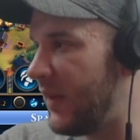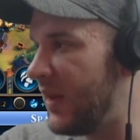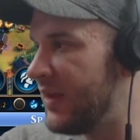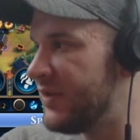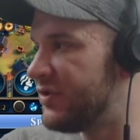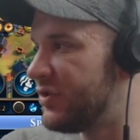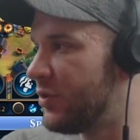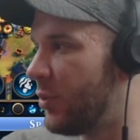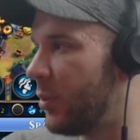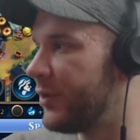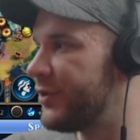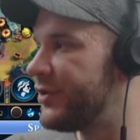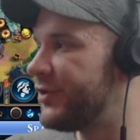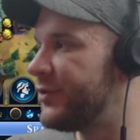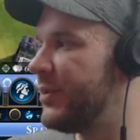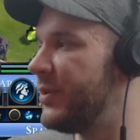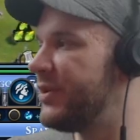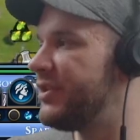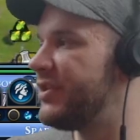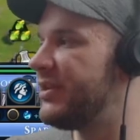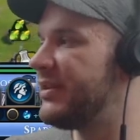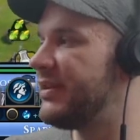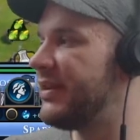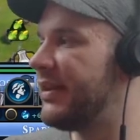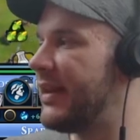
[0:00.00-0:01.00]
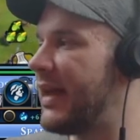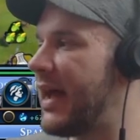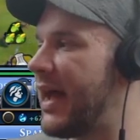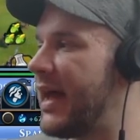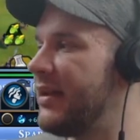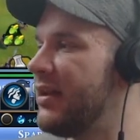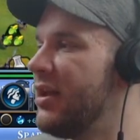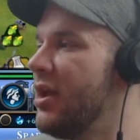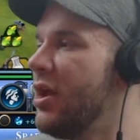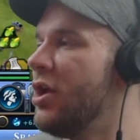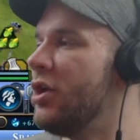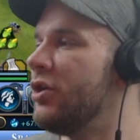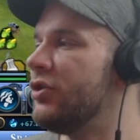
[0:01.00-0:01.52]
So we'll switch into
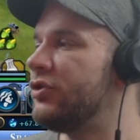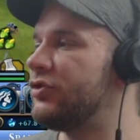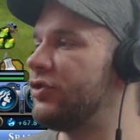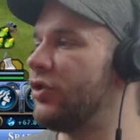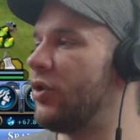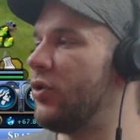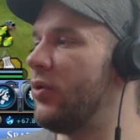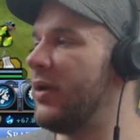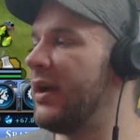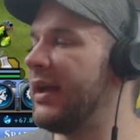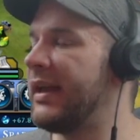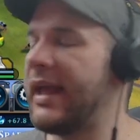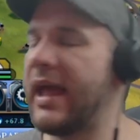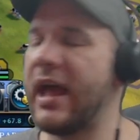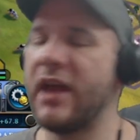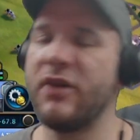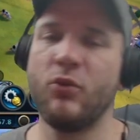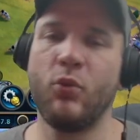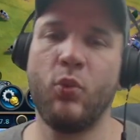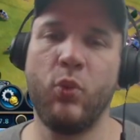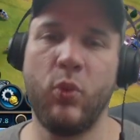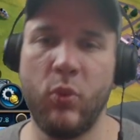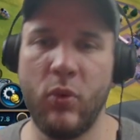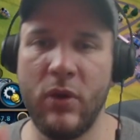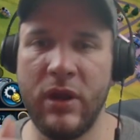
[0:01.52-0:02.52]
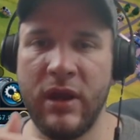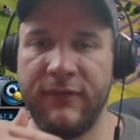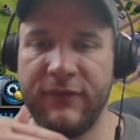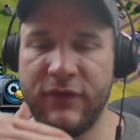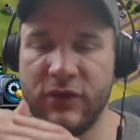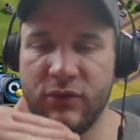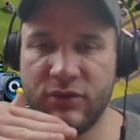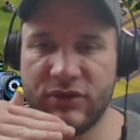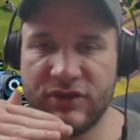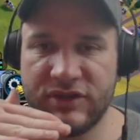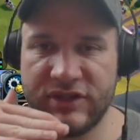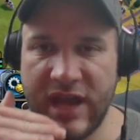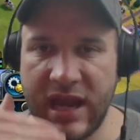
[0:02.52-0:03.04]
that. So again, if
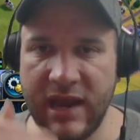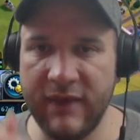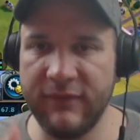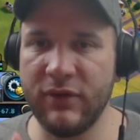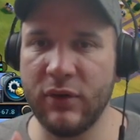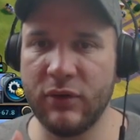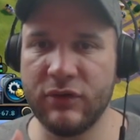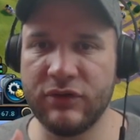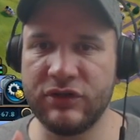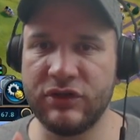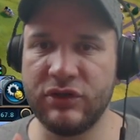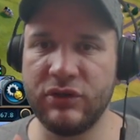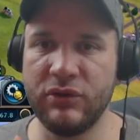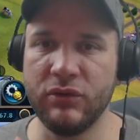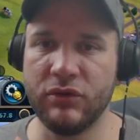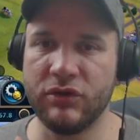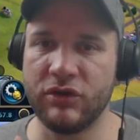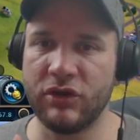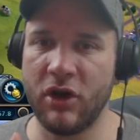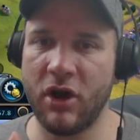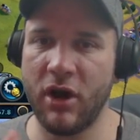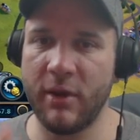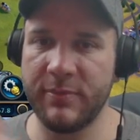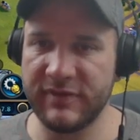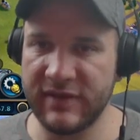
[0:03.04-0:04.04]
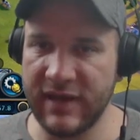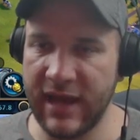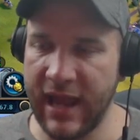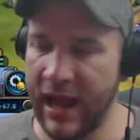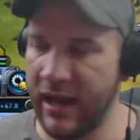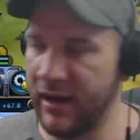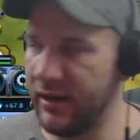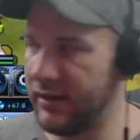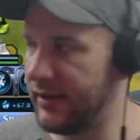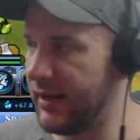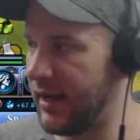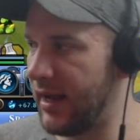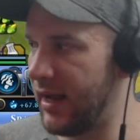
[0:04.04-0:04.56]
you save those 2 chops
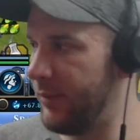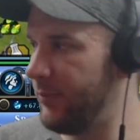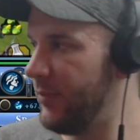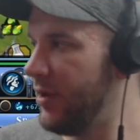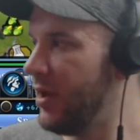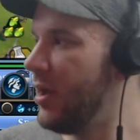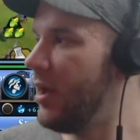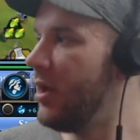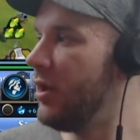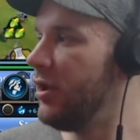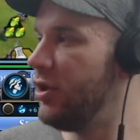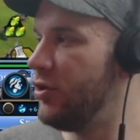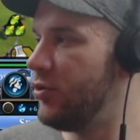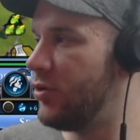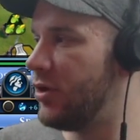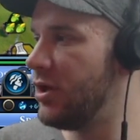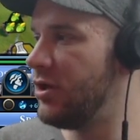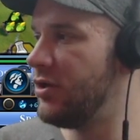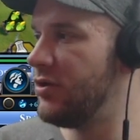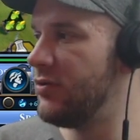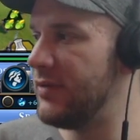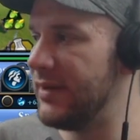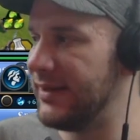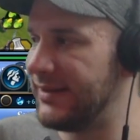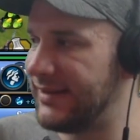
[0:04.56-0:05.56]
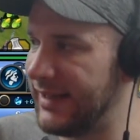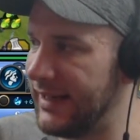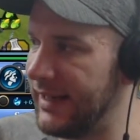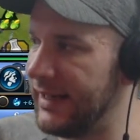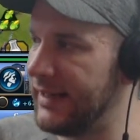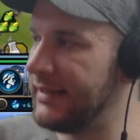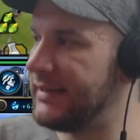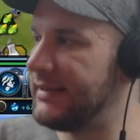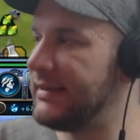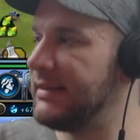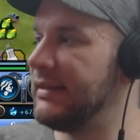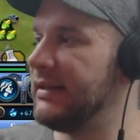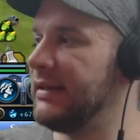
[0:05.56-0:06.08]
ahead of time, you can do this
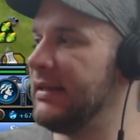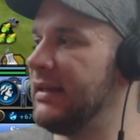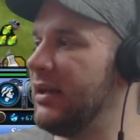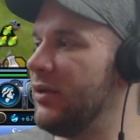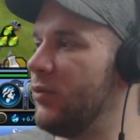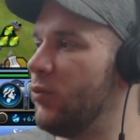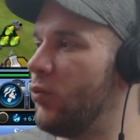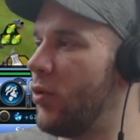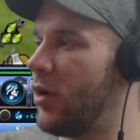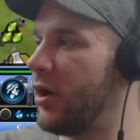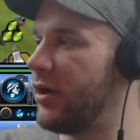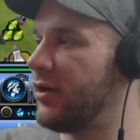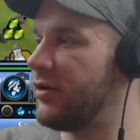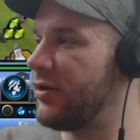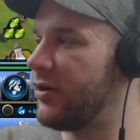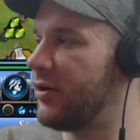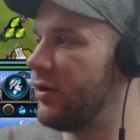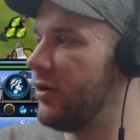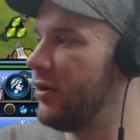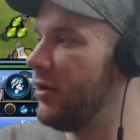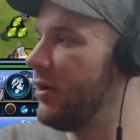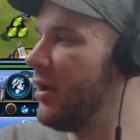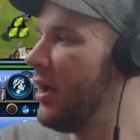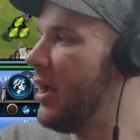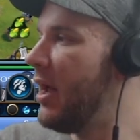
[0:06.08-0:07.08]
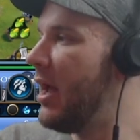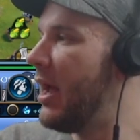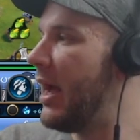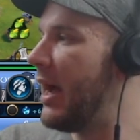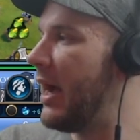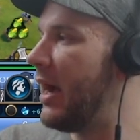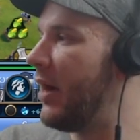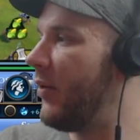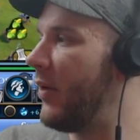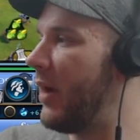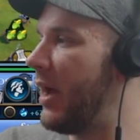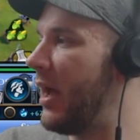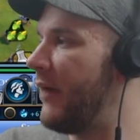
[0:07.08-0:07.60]
instantly in one turn.
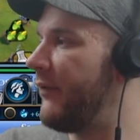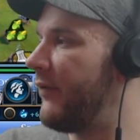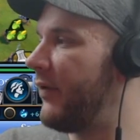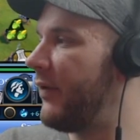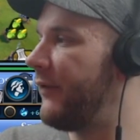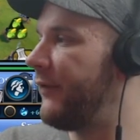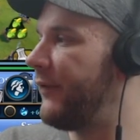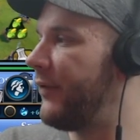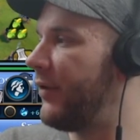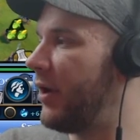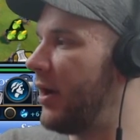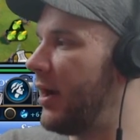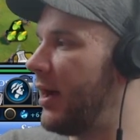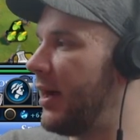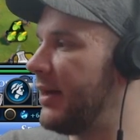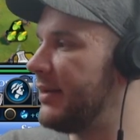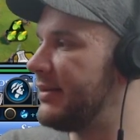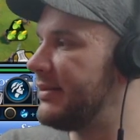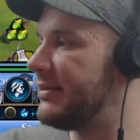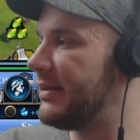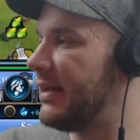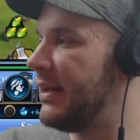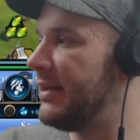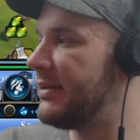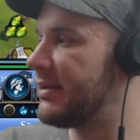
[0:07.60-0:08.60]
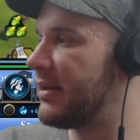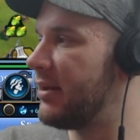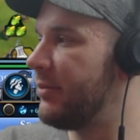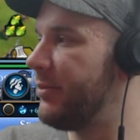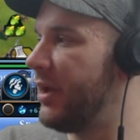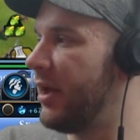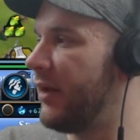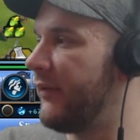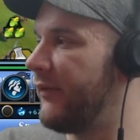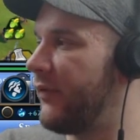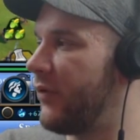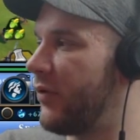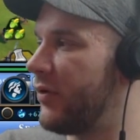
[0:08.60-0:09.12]
However, for us, it's going to
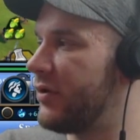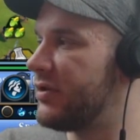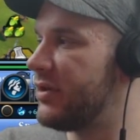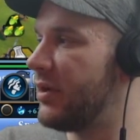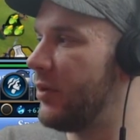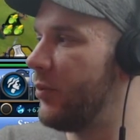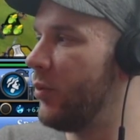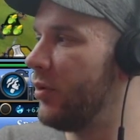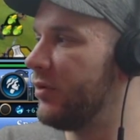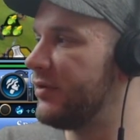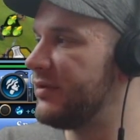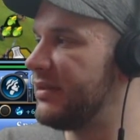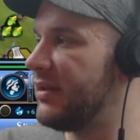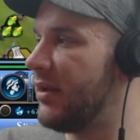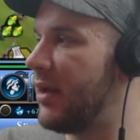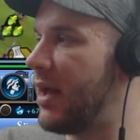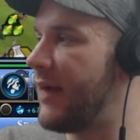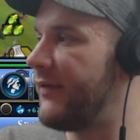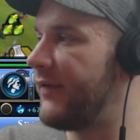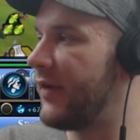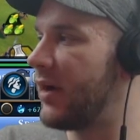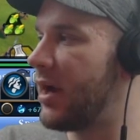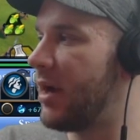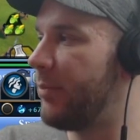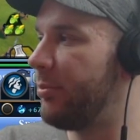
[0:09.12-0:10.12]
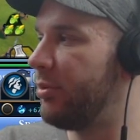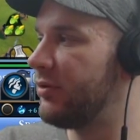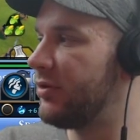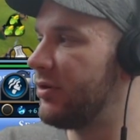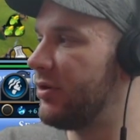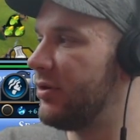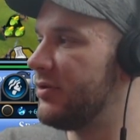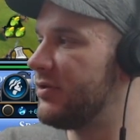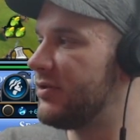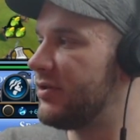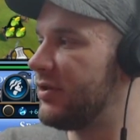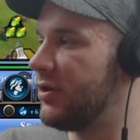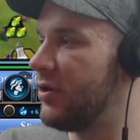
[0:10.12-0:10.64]
be unfortunate. We'll still have a couple
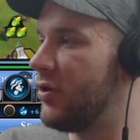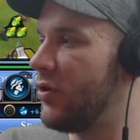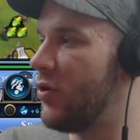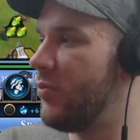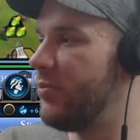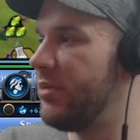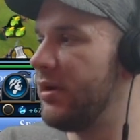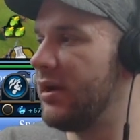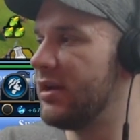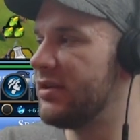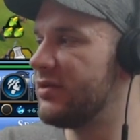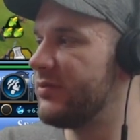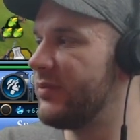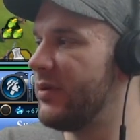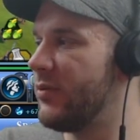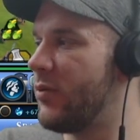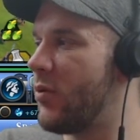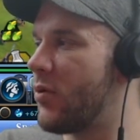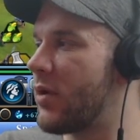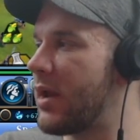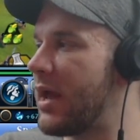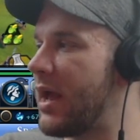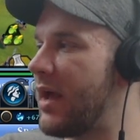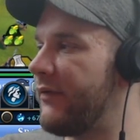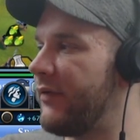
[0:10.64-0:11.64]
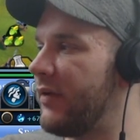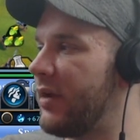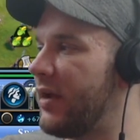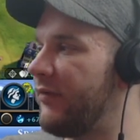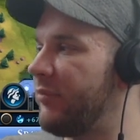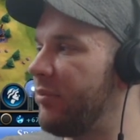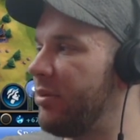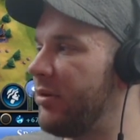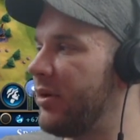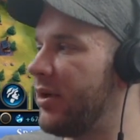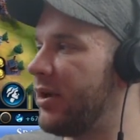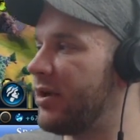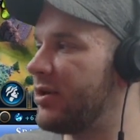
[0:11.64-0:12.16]
turns to go because we won't have
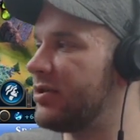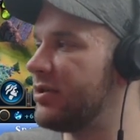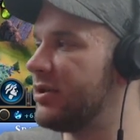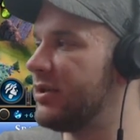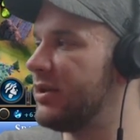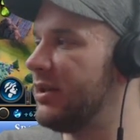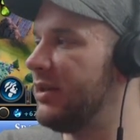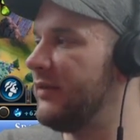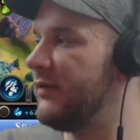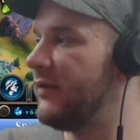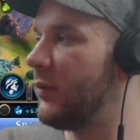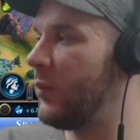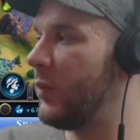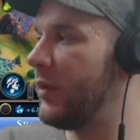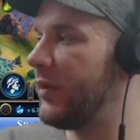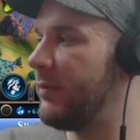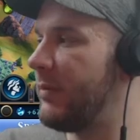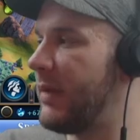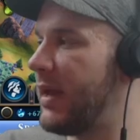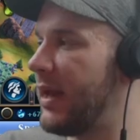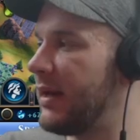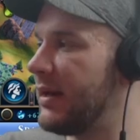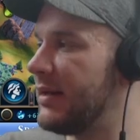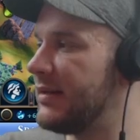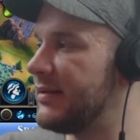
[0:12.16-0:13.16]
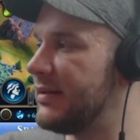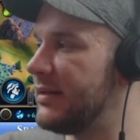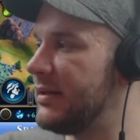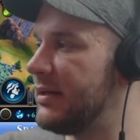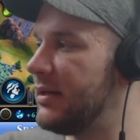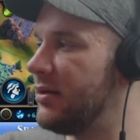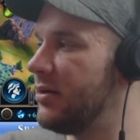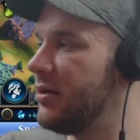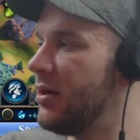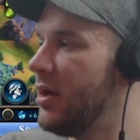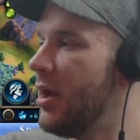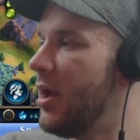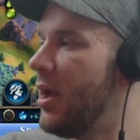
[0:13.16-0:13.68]
enough production, even with Magnus in
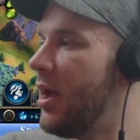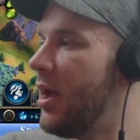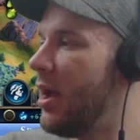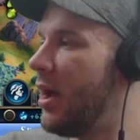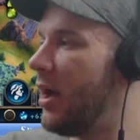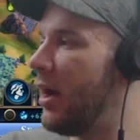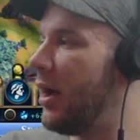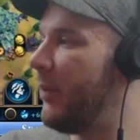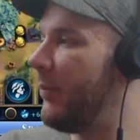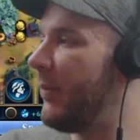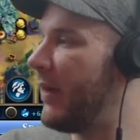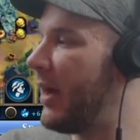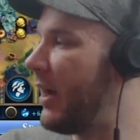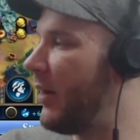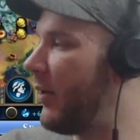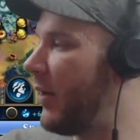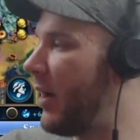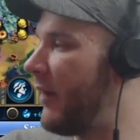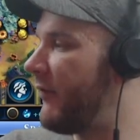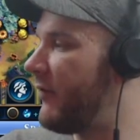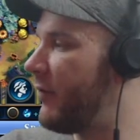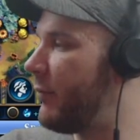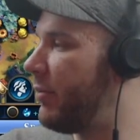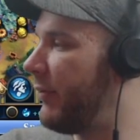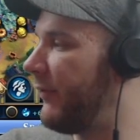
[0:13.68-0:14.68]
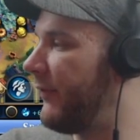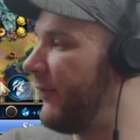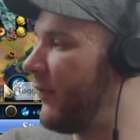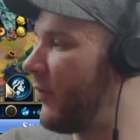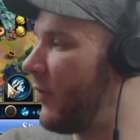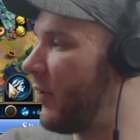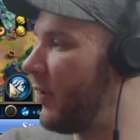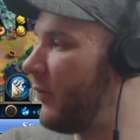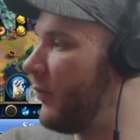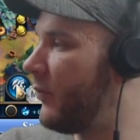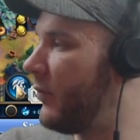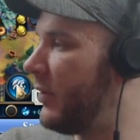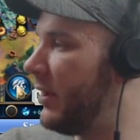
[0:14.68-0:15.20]
here. However,
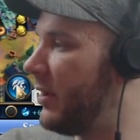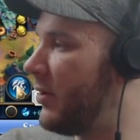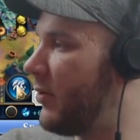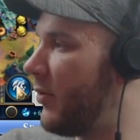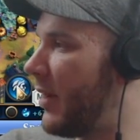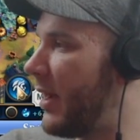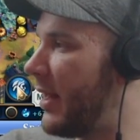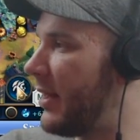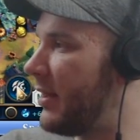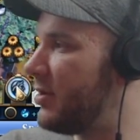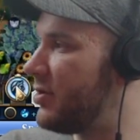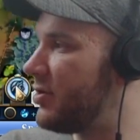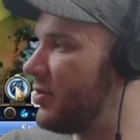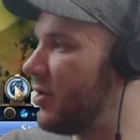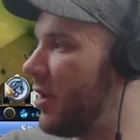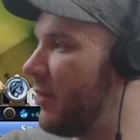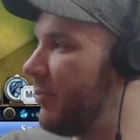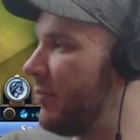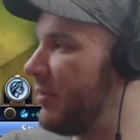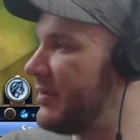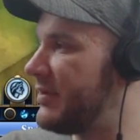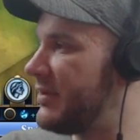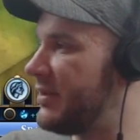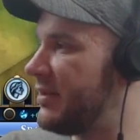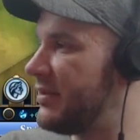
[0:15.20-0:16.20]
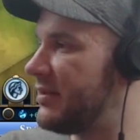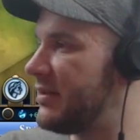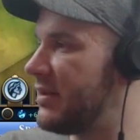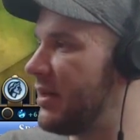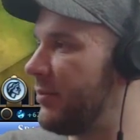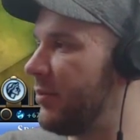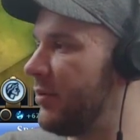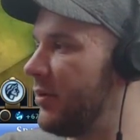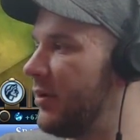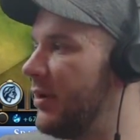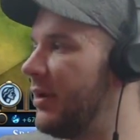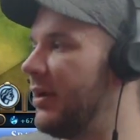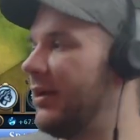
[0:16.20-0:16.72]
before we go ahead and chop, let's just
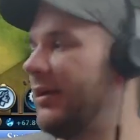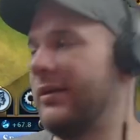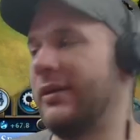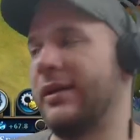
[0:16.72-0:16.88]
double...